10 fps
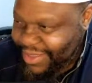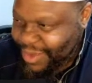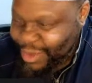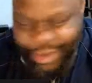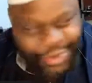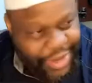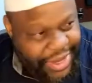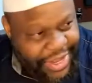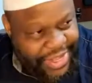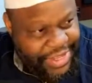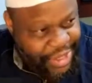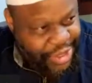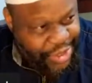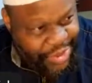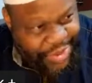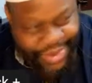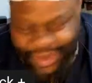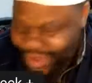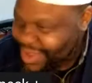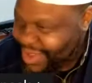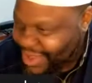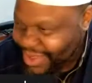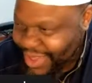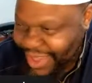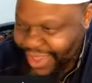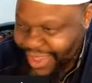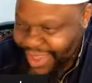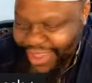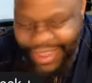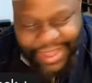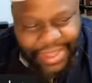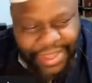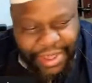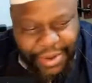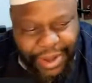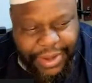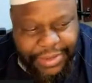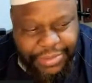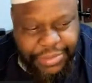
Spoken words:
We use what? Like the tissue. Okay? All right?